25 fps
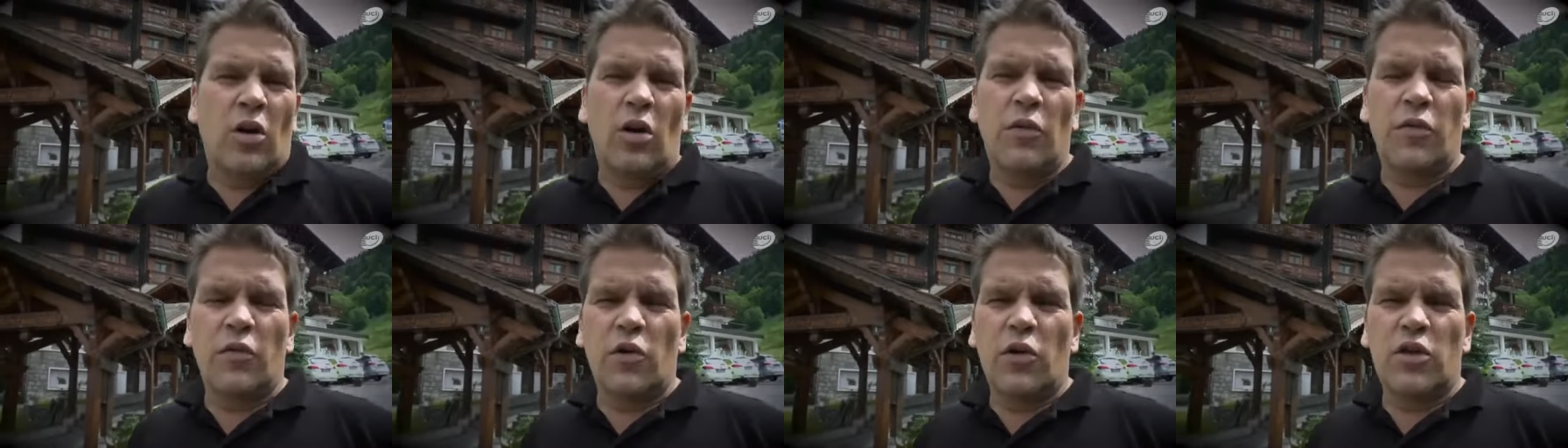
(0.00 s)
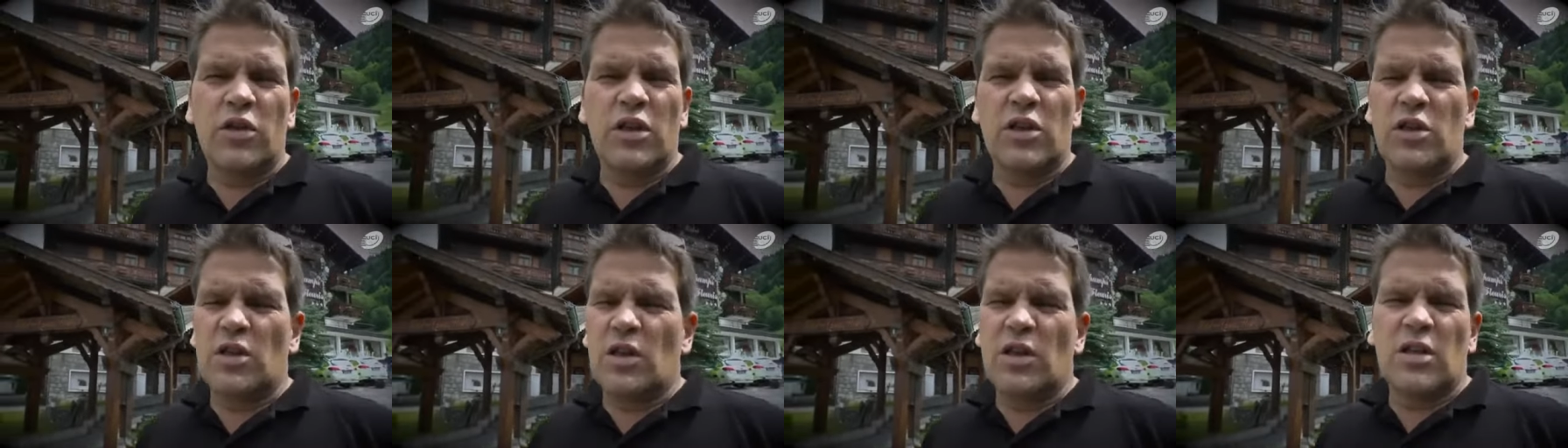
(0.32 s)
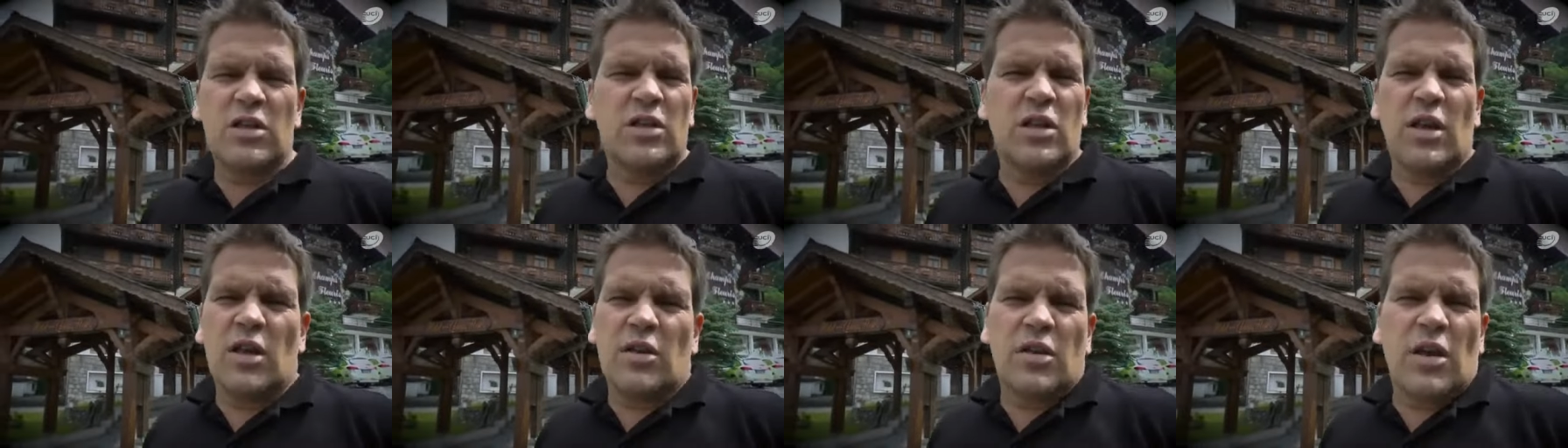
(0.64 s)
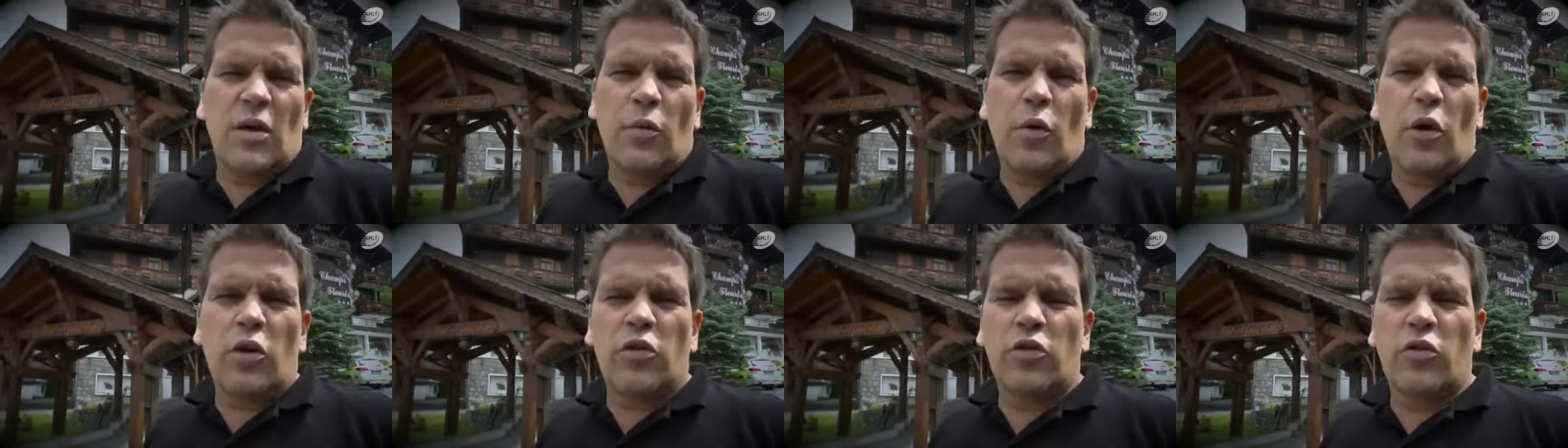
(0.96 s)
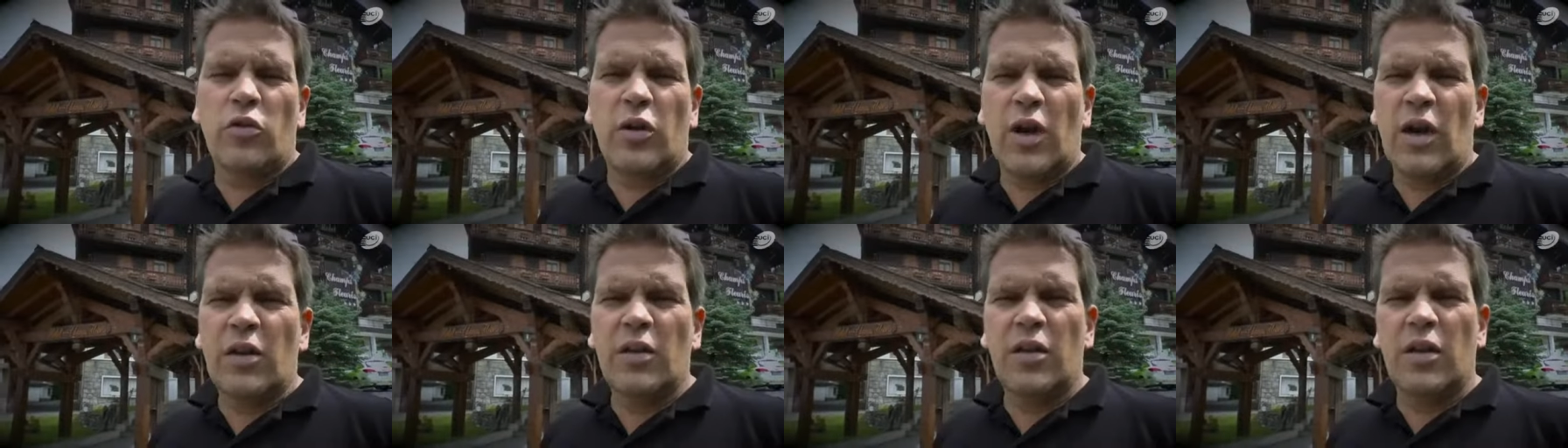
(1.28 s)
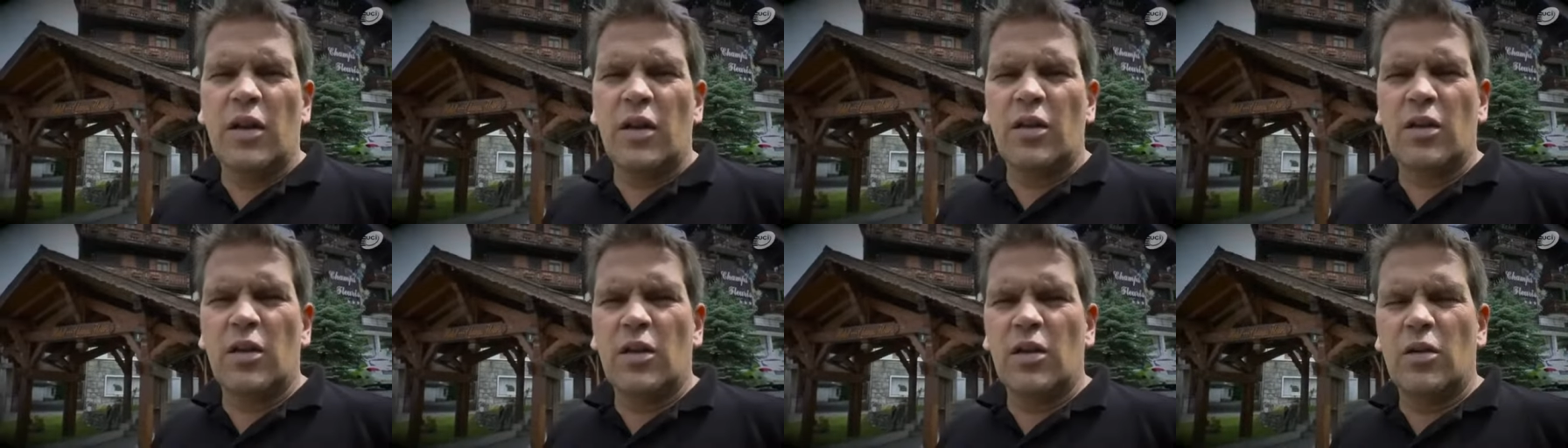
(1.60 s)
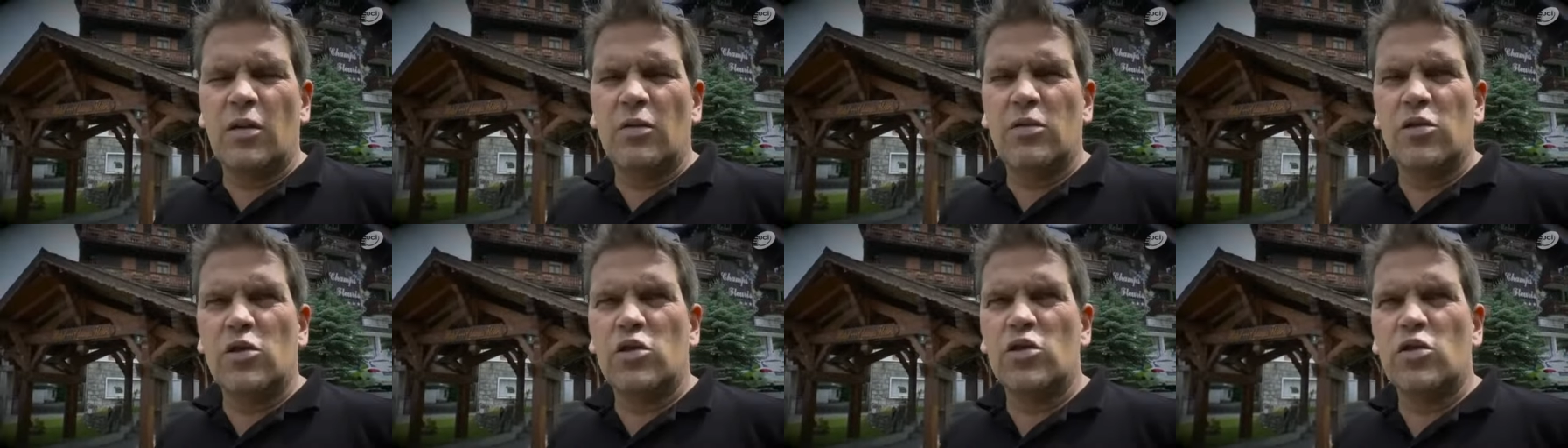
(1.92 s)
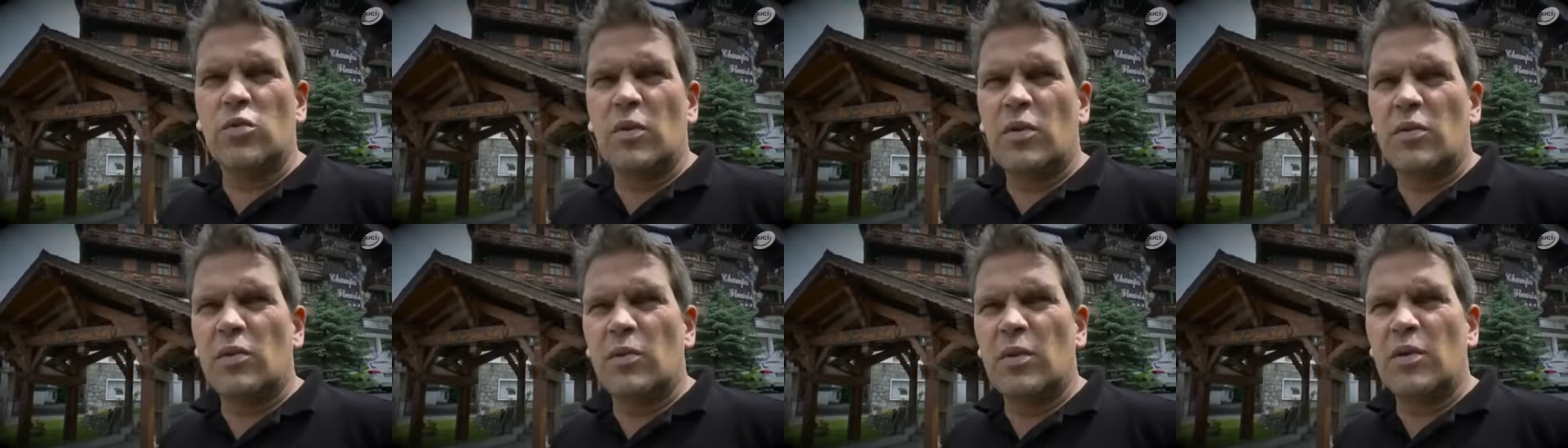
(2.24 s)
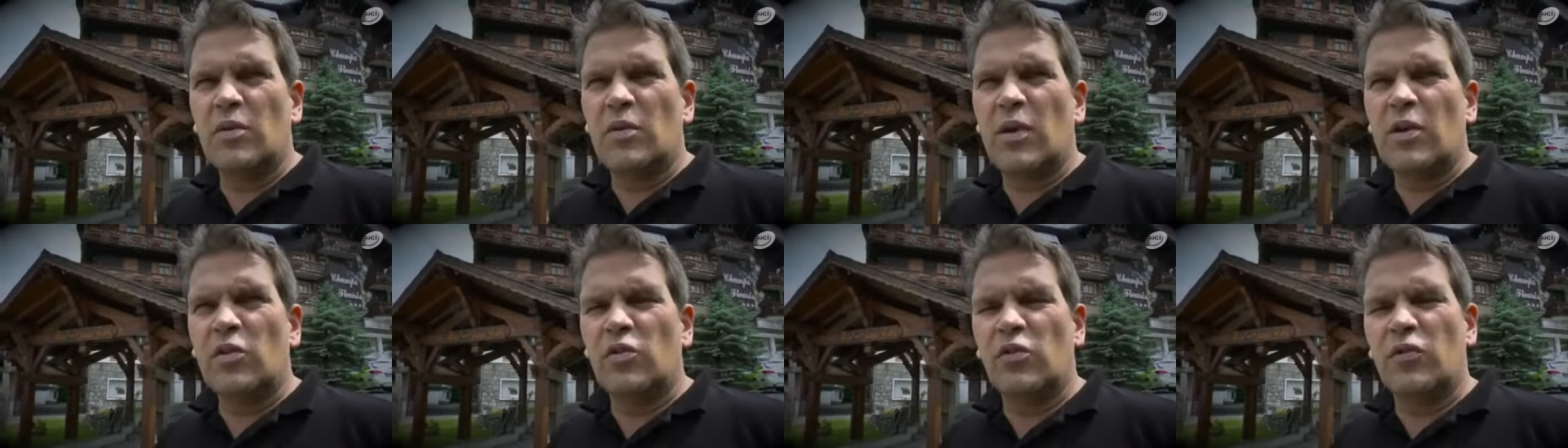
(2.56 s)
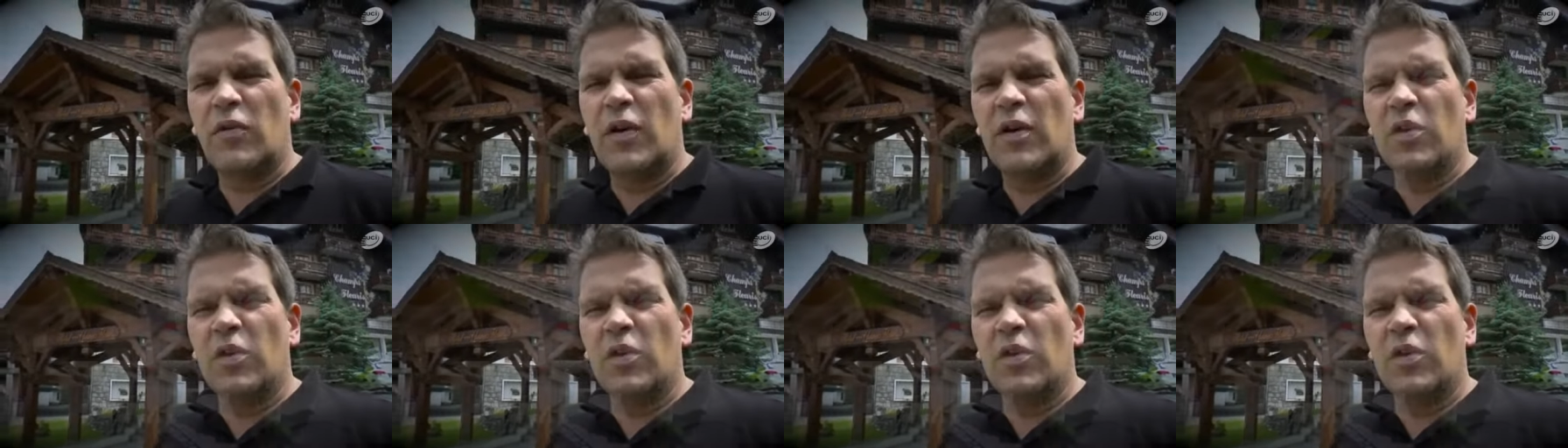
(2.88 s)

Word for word: of course they, they work together and uh, just we, we try to